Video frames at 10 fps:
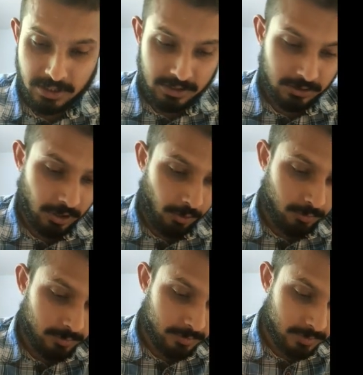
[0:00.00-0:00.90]
So
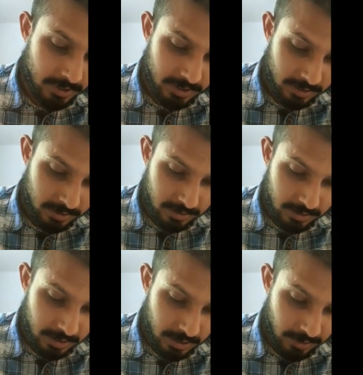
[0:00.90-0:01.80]
now
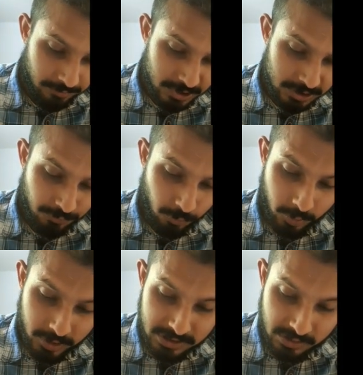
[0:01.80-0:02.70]
if we just
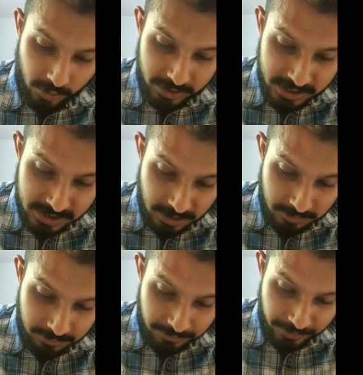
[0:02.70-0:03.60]
focus on this
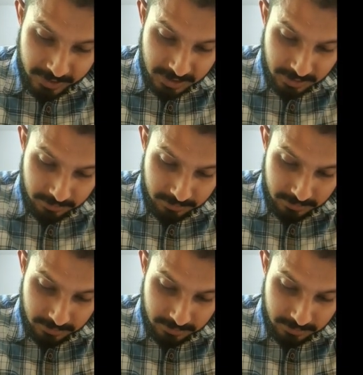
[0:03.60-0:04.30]
term, first term,